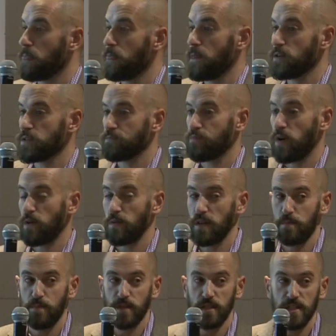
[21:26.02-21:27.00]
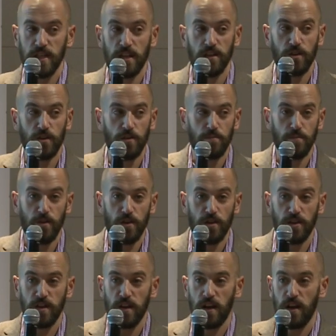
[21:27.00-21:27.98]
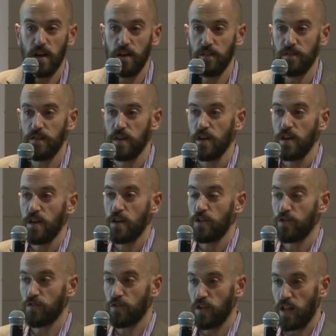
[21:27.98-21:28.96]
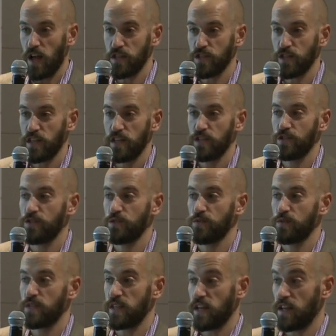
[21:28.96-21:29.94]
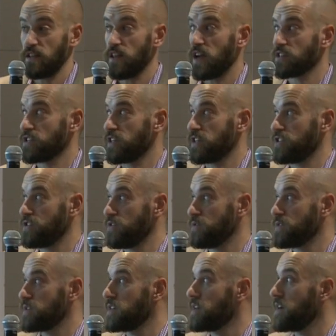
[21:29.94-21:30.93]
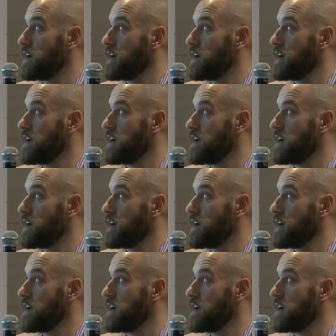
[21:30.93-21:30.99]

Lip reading: There's probably a particular burden of neurologic issues, psychologic issues,